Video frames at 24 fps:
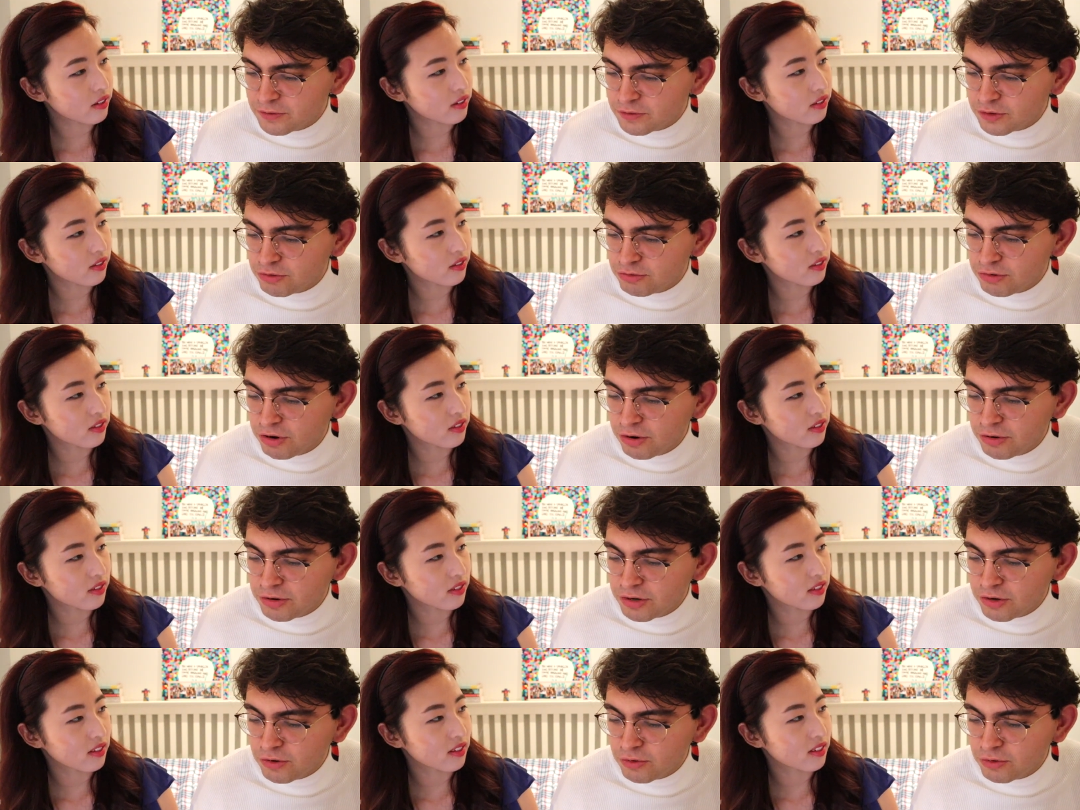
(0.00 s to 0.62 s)

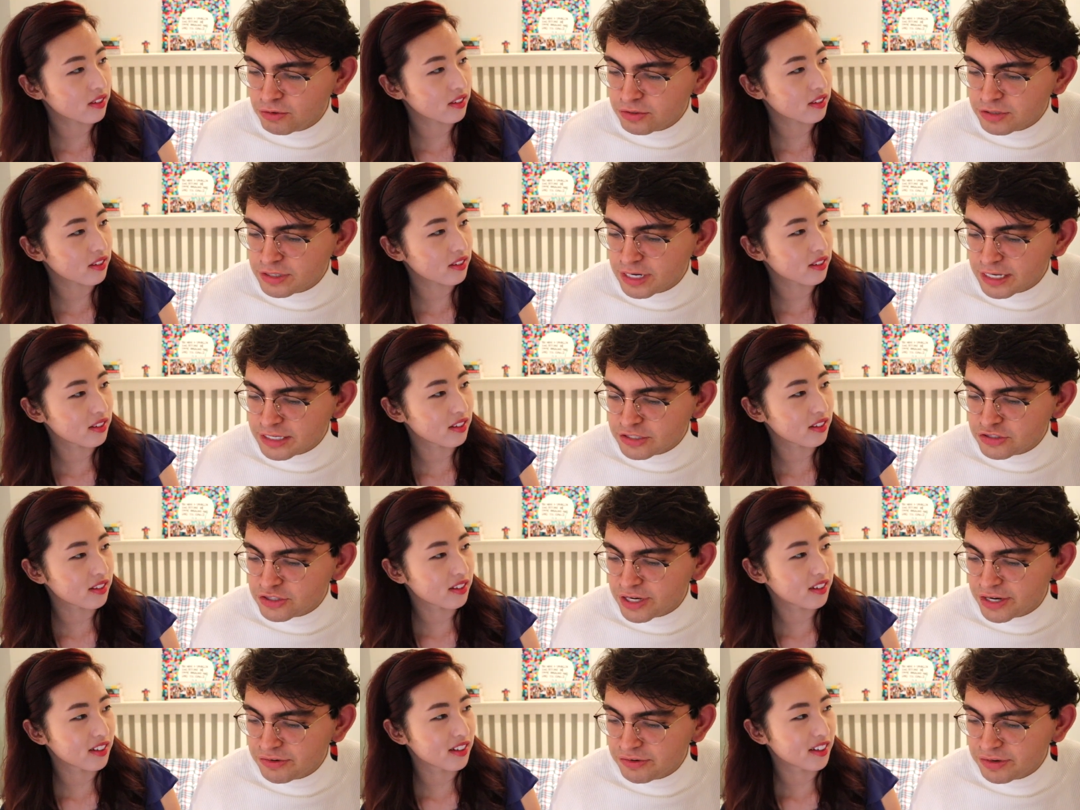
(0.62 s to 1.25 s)
Speaker 1: corona or like
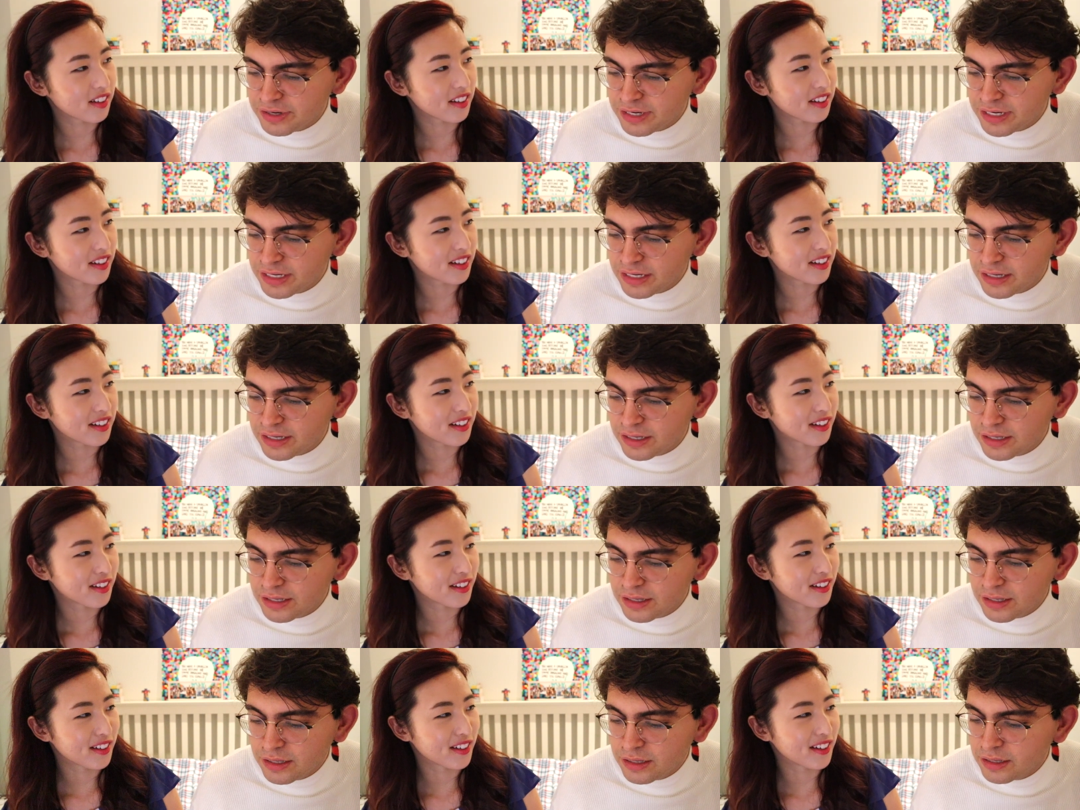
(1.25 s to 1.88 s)
genuinely?
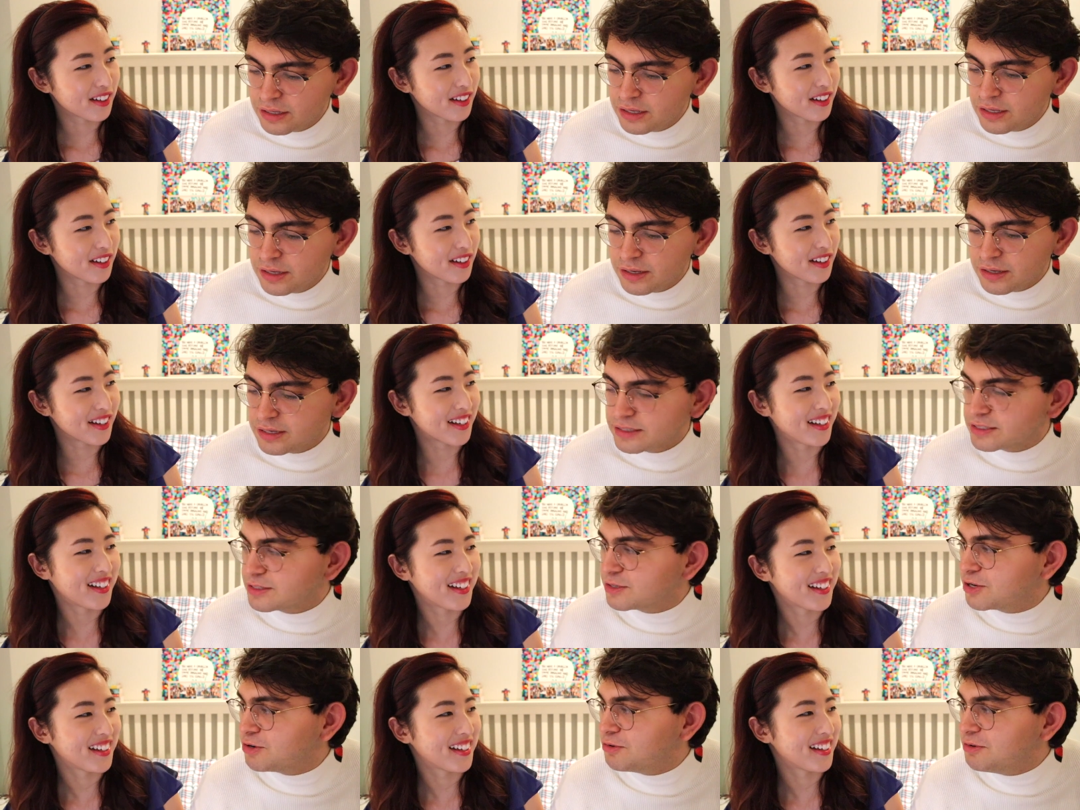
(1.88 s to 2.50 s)

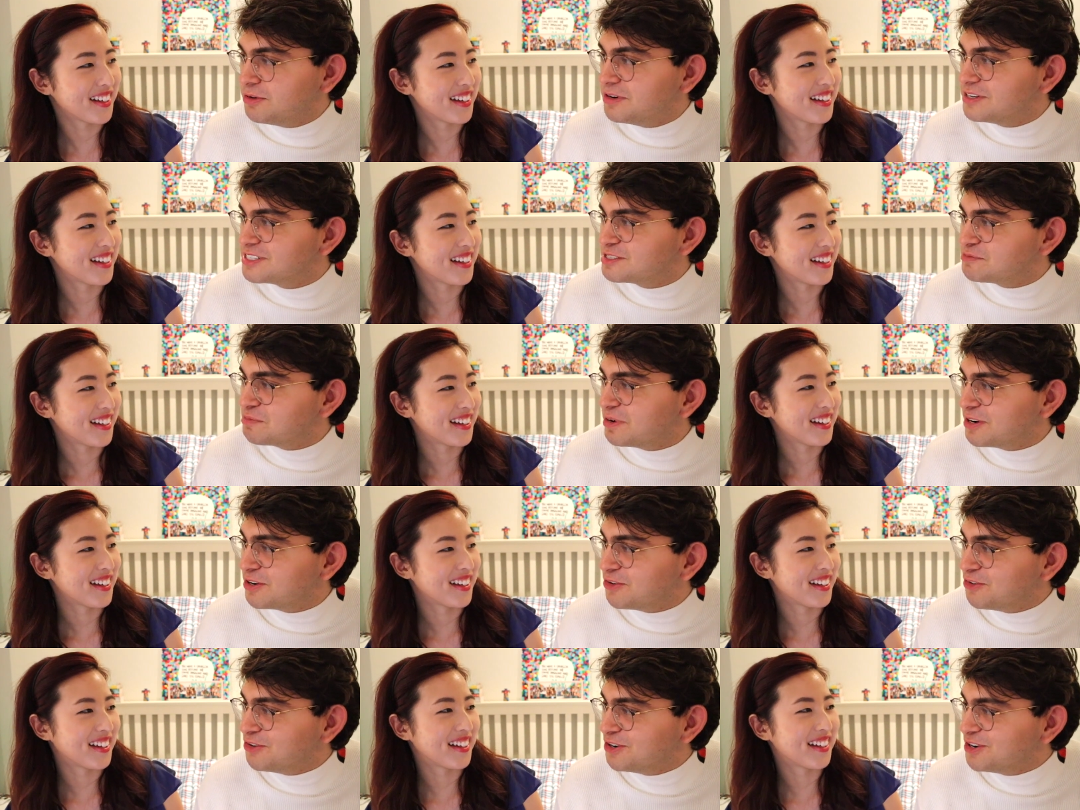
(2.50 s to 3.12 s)
Because corona
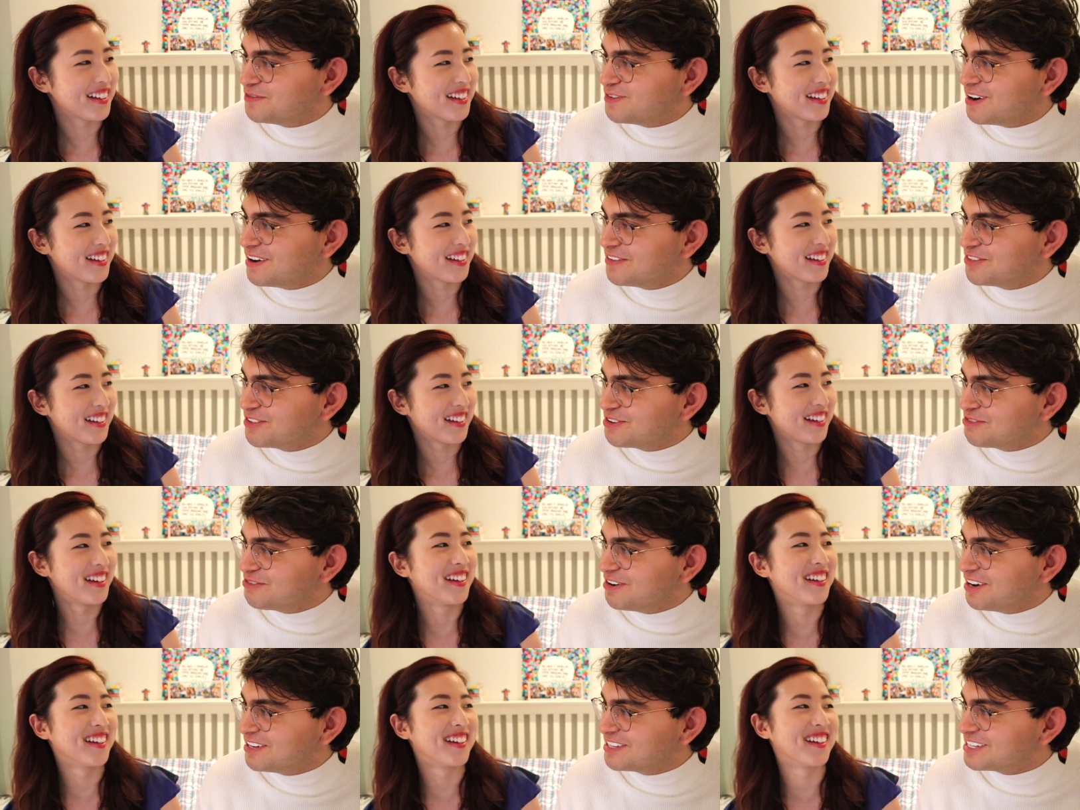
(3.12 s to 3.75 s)
spread all around
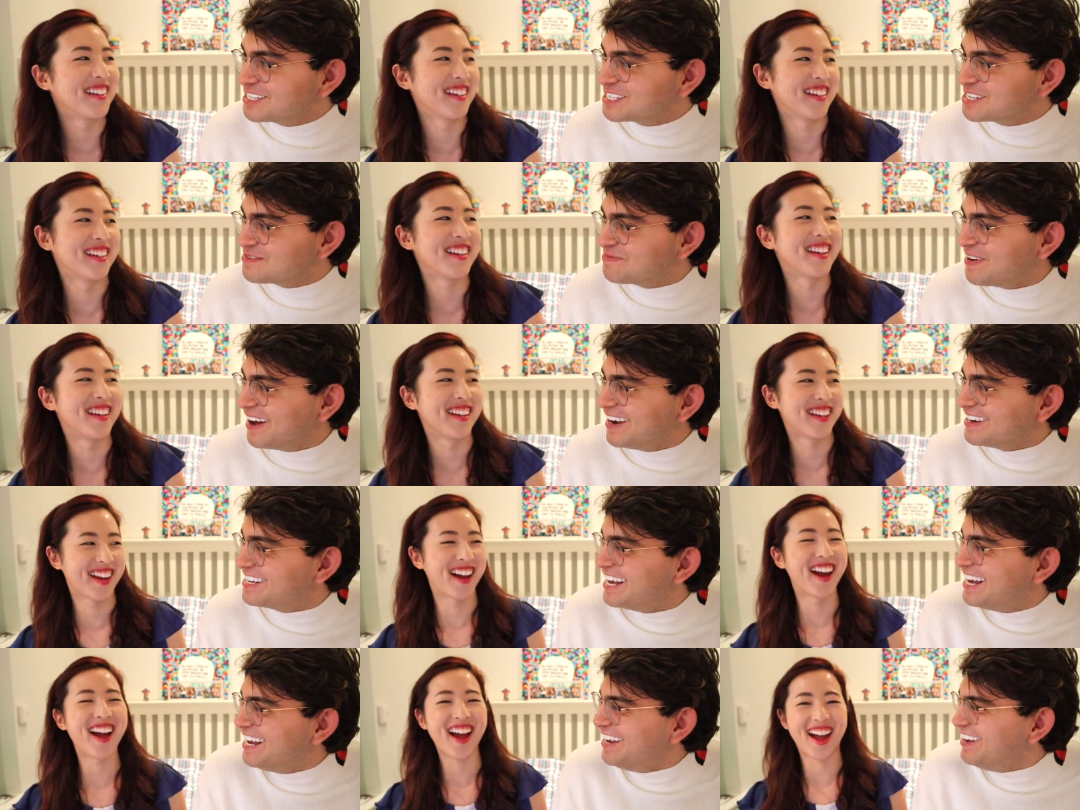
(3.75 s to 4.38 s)
the world There's a
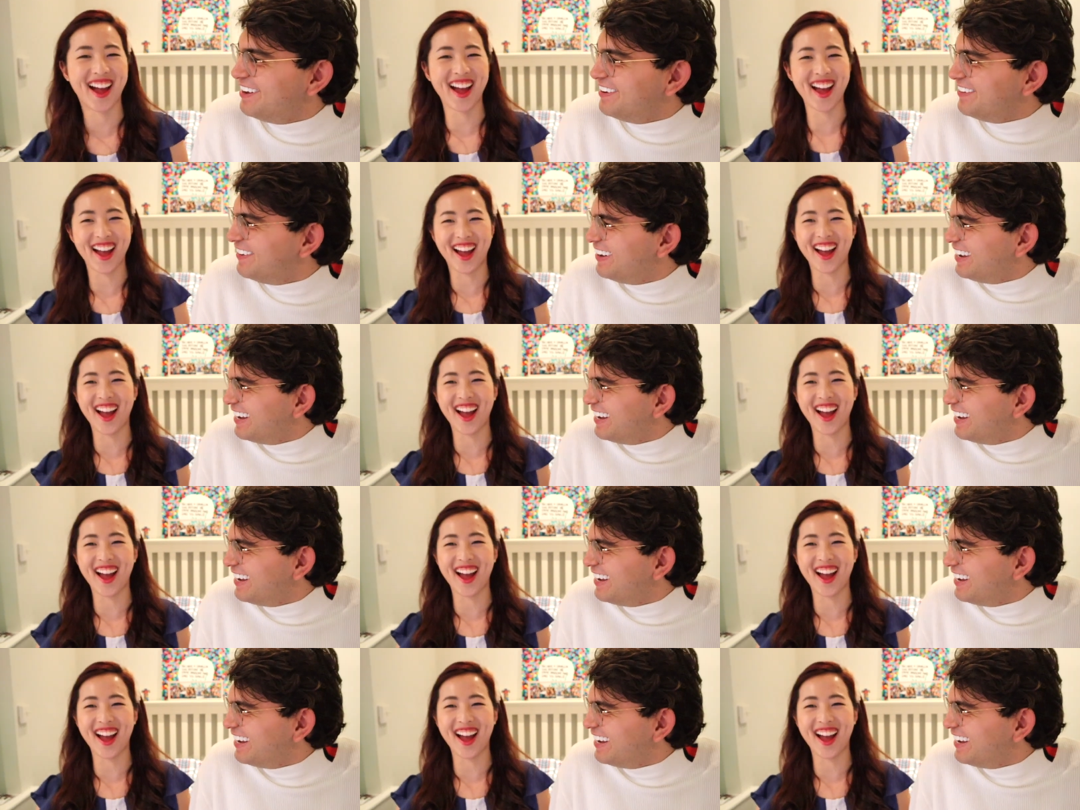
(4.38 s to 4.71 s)
pandemic. it's not